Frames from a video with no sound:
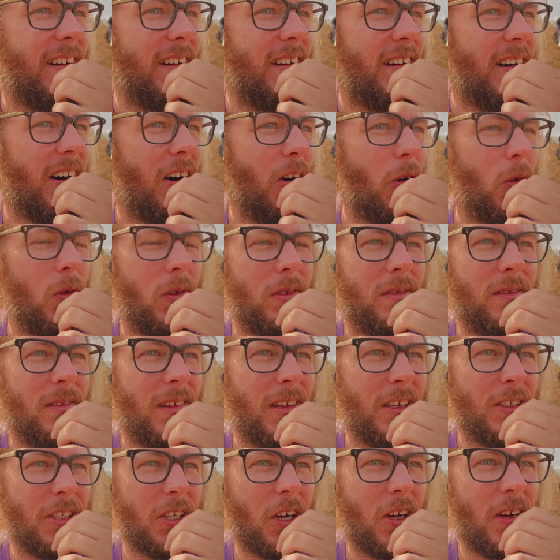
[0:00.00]
Oh,
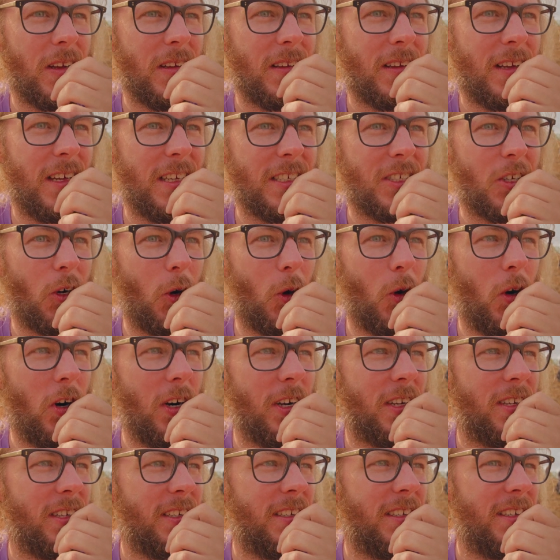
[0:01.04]
they scored.